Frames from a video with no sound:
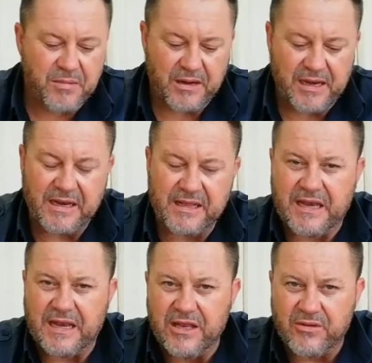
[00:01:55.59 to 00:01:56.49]
But let us
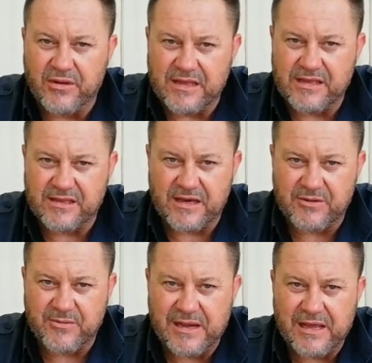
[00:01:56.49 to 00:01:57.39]
get into the
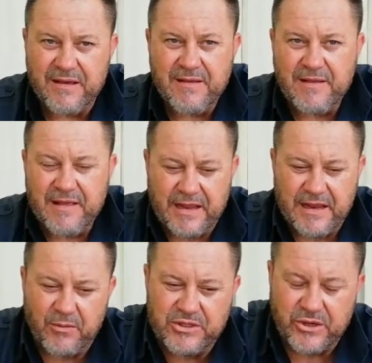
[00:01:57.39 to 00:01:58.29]
exercise quickly and
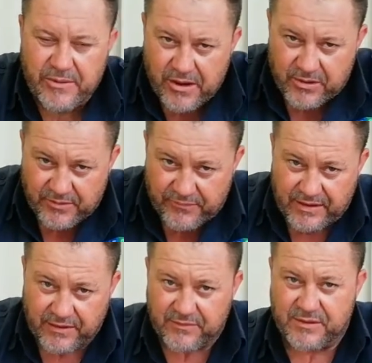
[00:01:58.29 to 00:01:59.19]
I will show you how
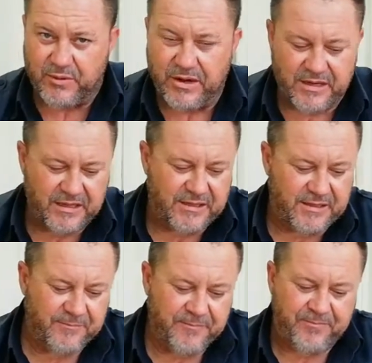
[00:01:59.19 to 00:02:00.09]
effective this product is.